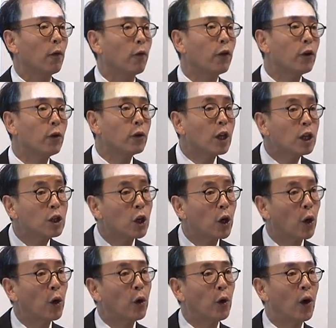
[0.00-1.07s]

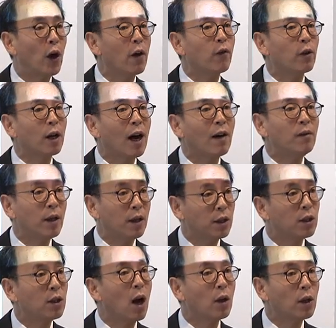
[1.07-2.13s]
insecure. If the government is
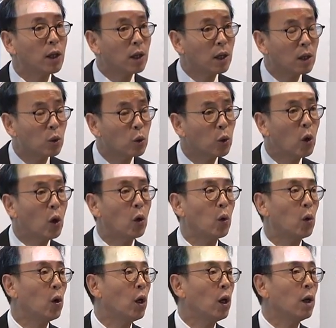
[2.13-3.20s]
not in
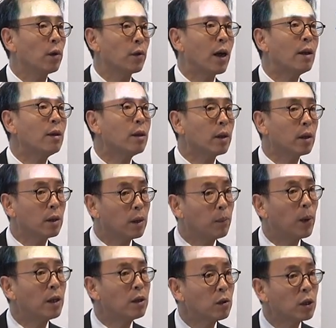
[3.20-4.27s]
control, then the
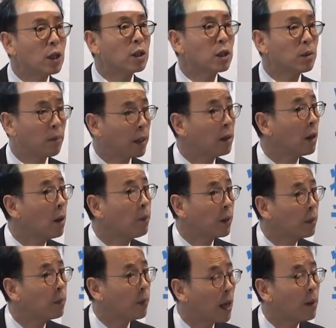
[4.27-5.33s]
political system may not
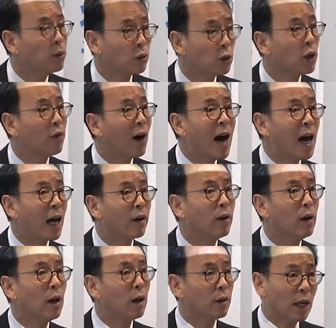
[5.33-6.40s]
be able to survive.
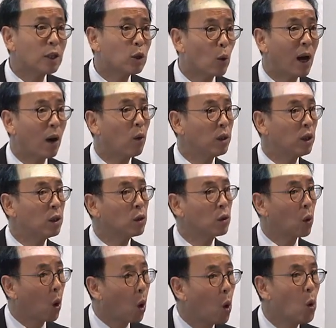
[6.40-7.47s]
That's why we need
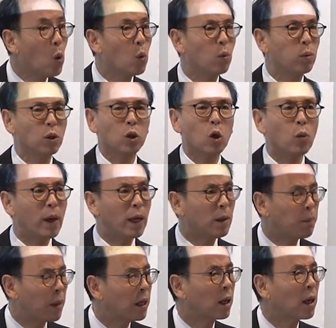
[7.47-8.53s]
to own so many
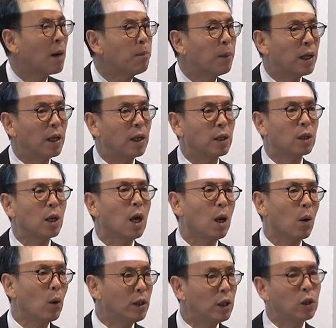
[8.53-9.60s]
big companies.
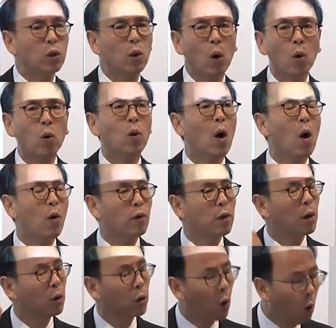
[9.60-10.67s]
We need to own of the
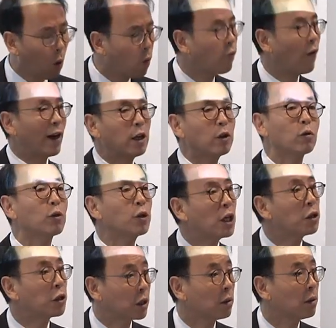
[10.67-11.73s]
whole financial
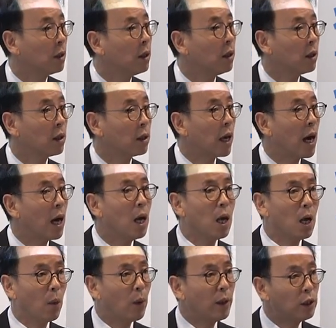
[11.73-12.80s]
system. Yeah,
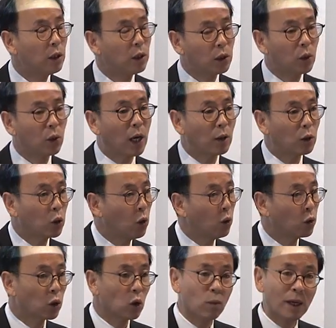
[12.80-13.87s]
we need to control
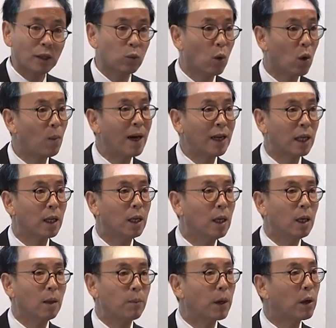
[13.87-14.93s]
so much more money
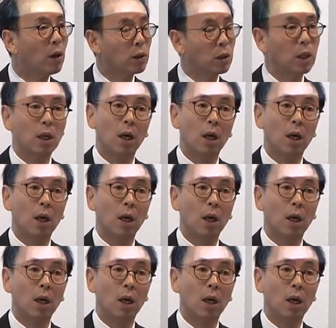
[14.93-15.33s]
because